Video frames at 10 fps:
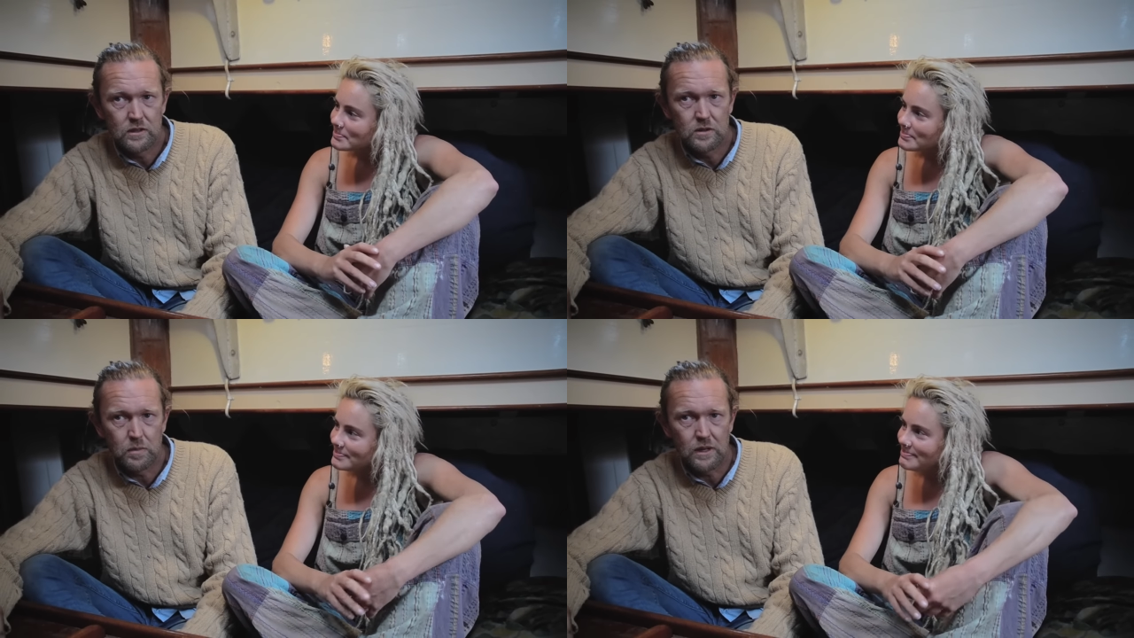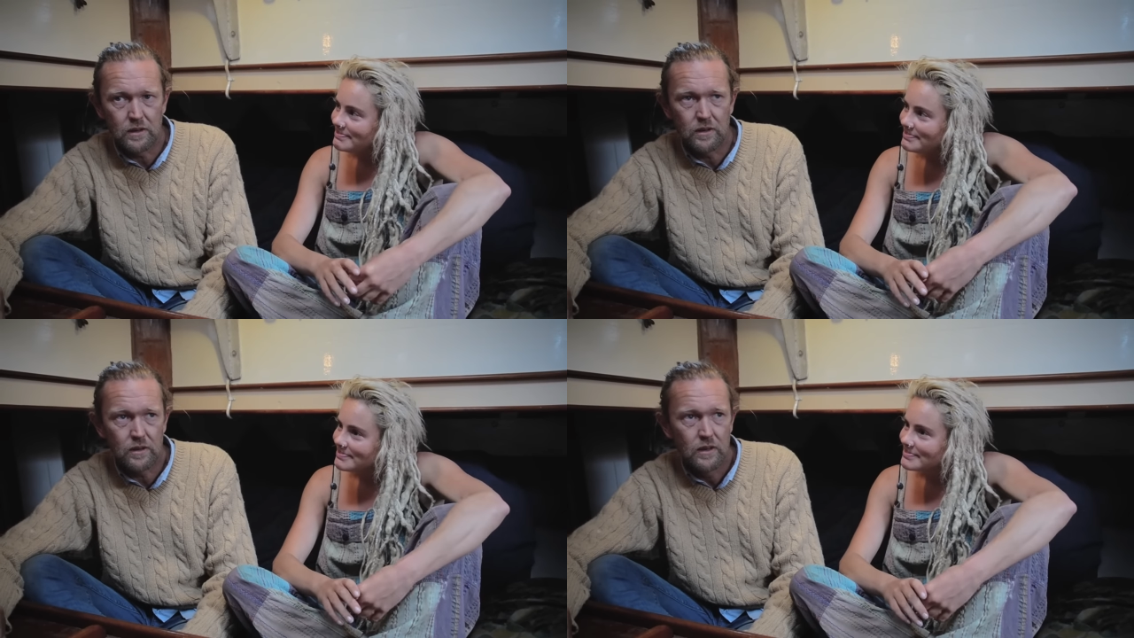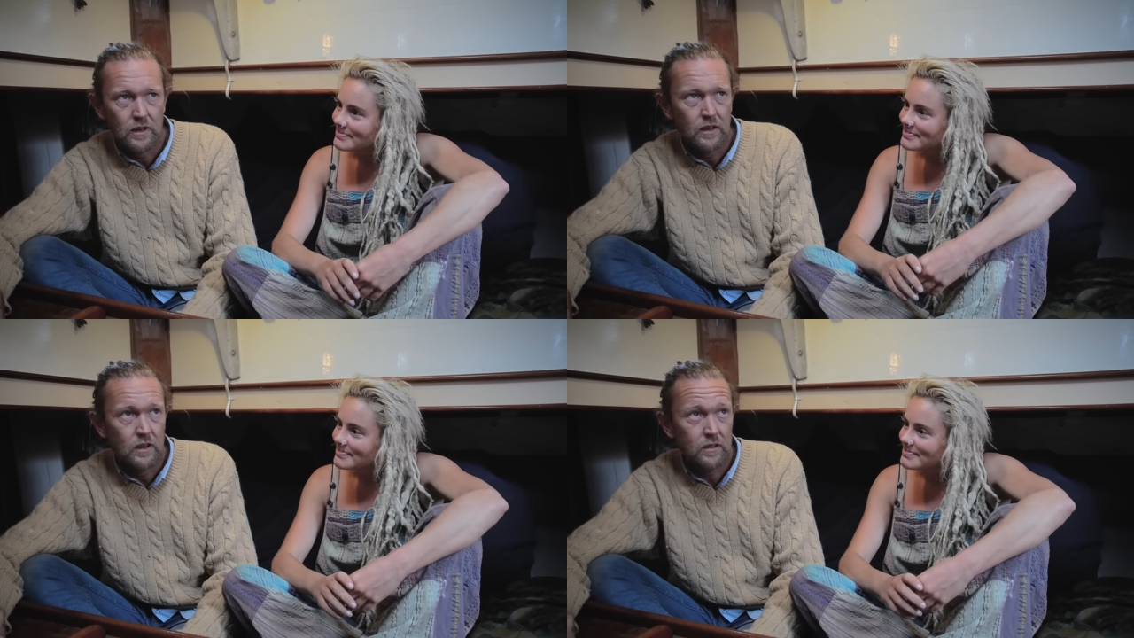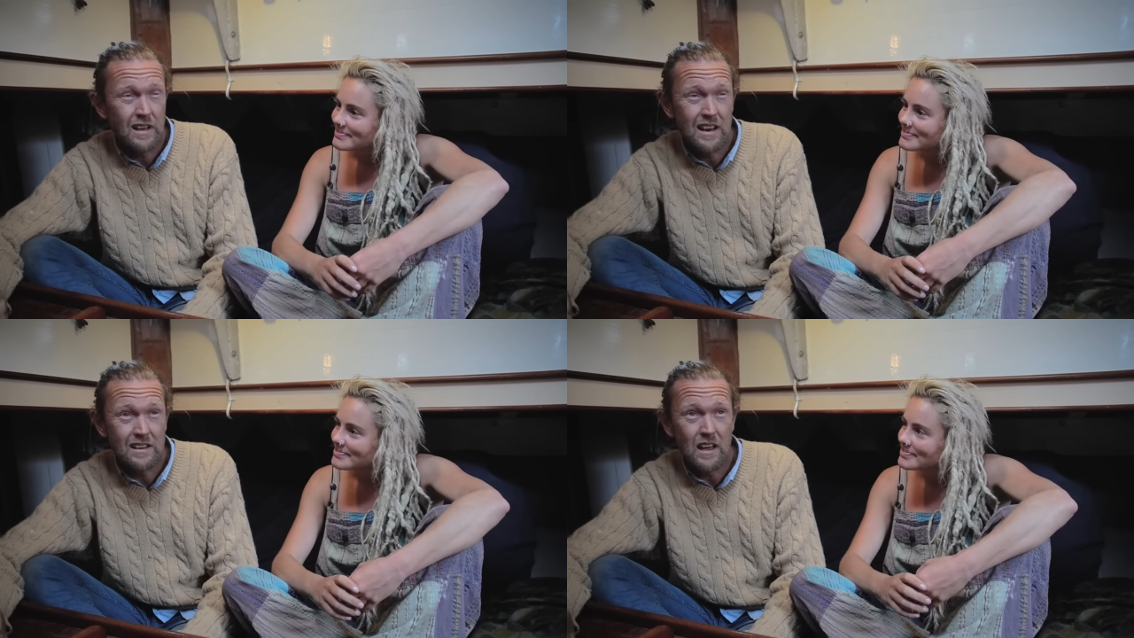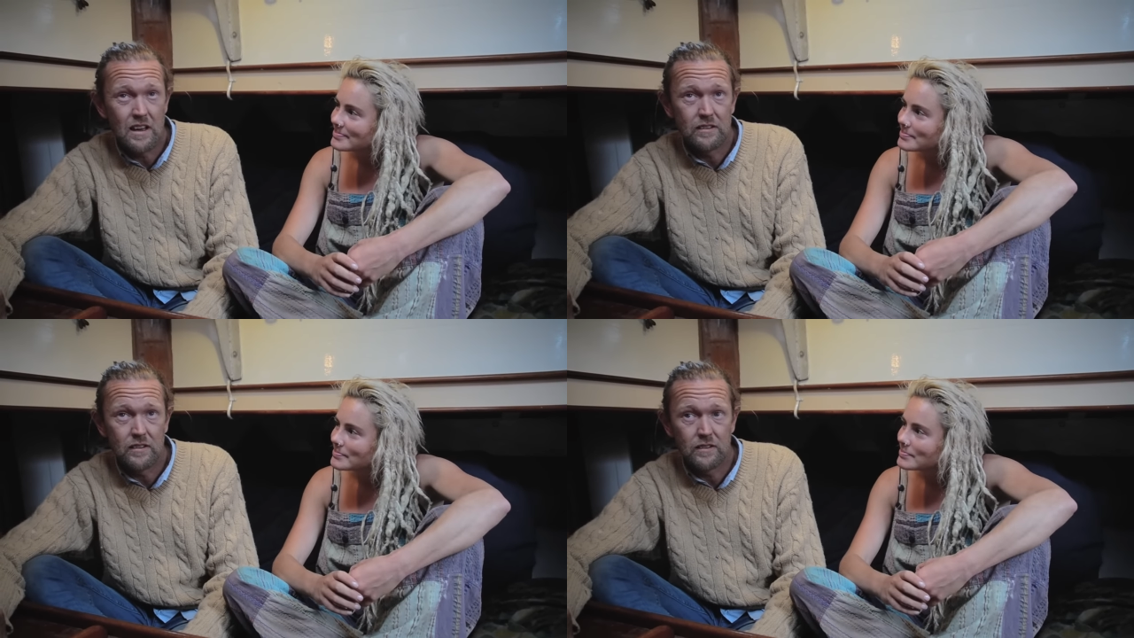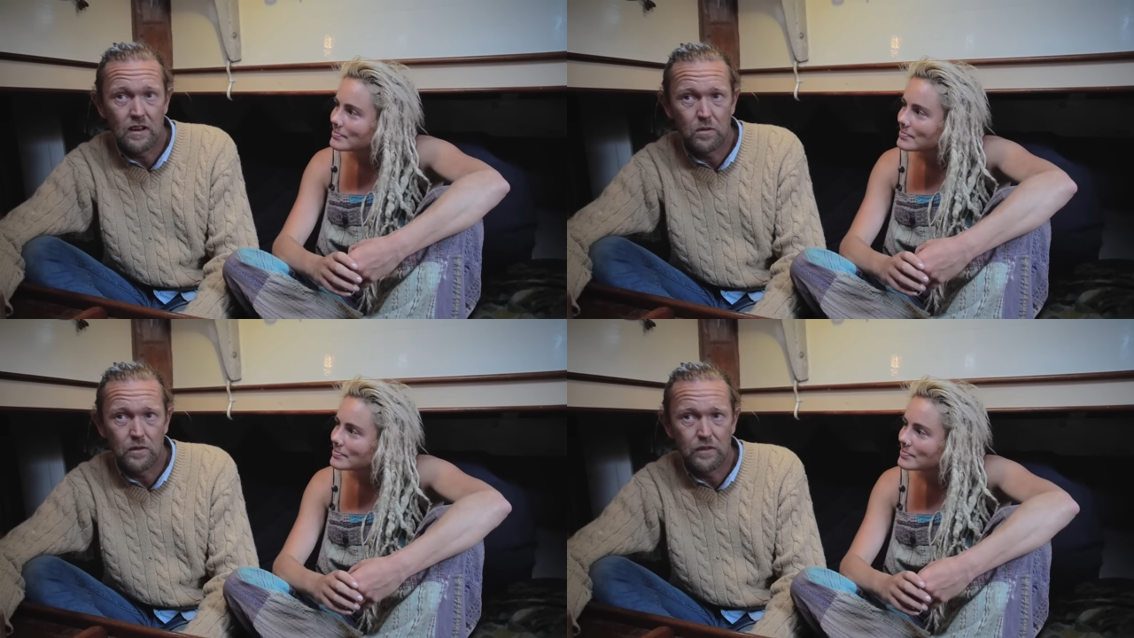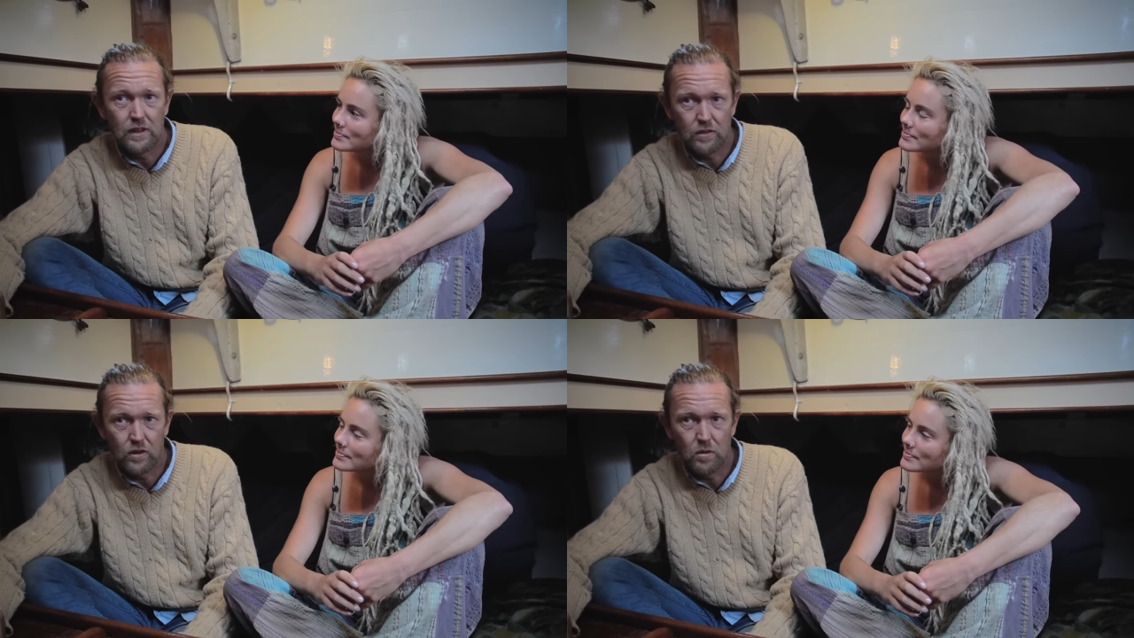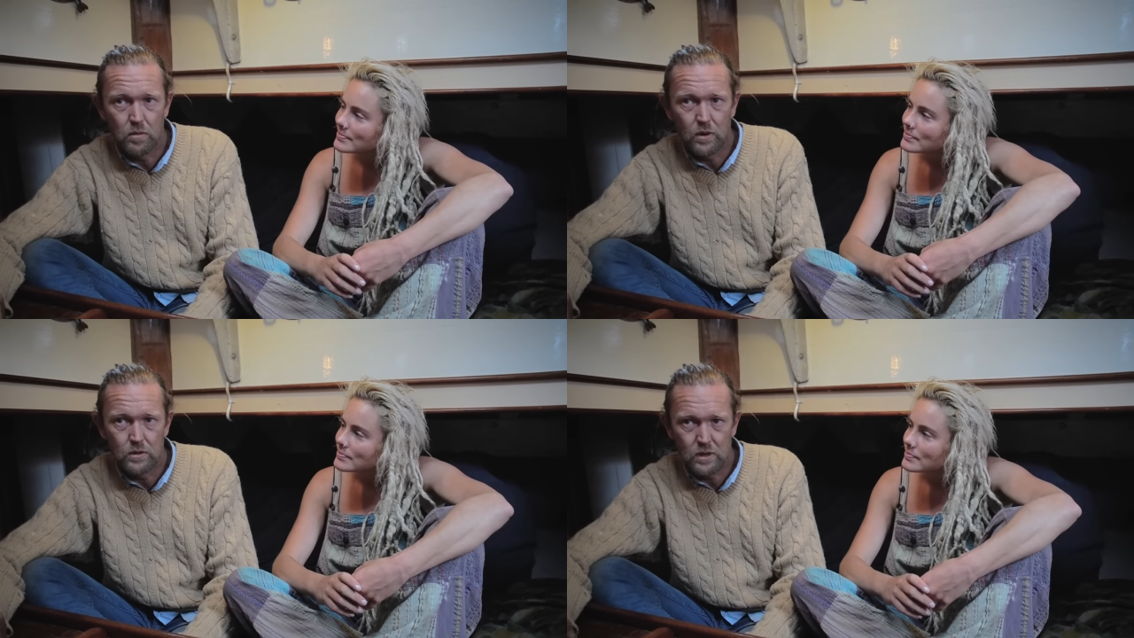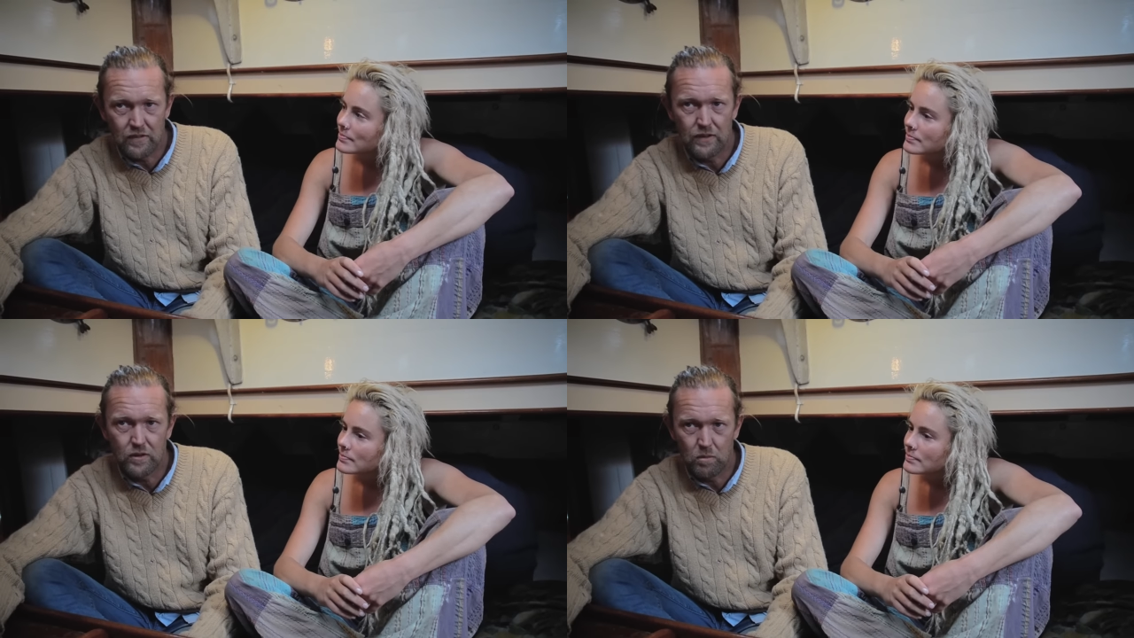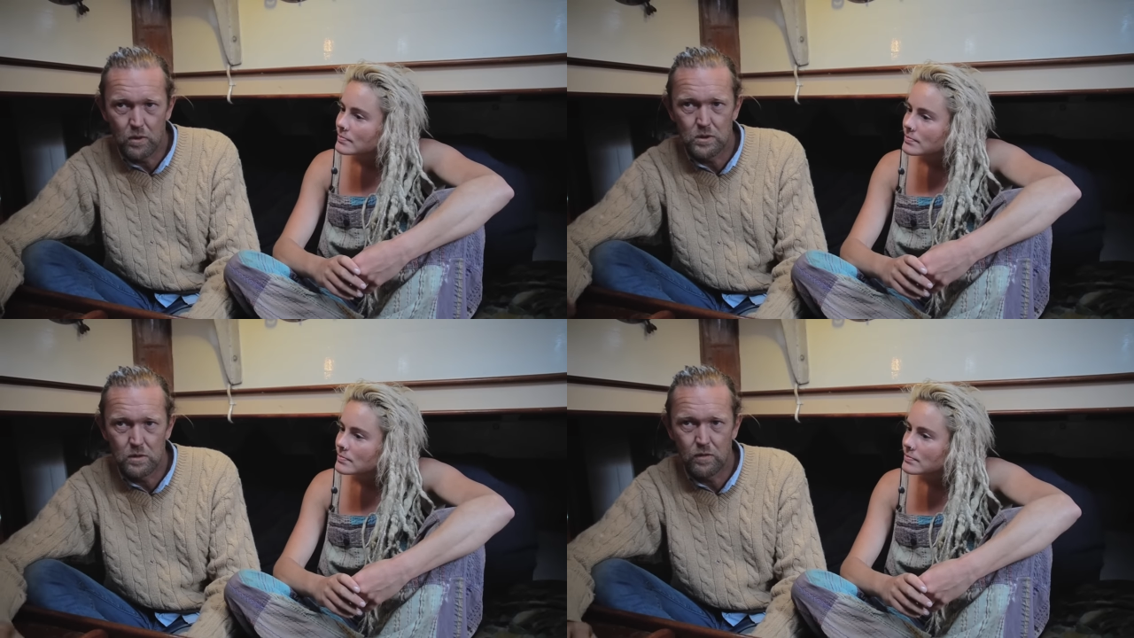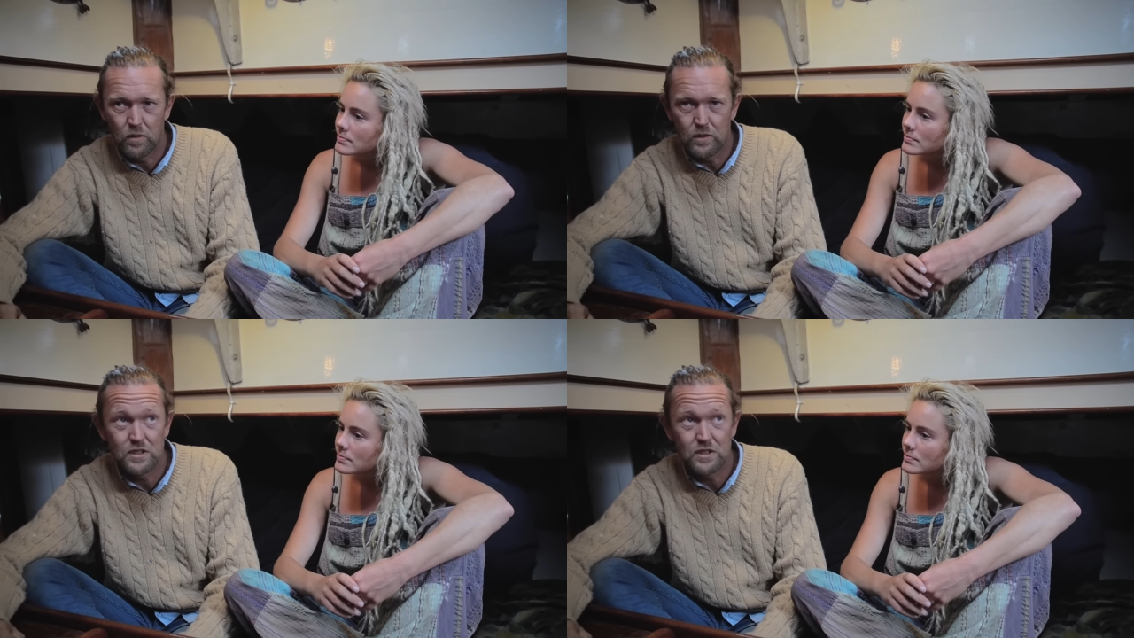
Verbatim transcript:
Speaker 1: It's been ten years since I was living on a boat, so I've lived on boats before.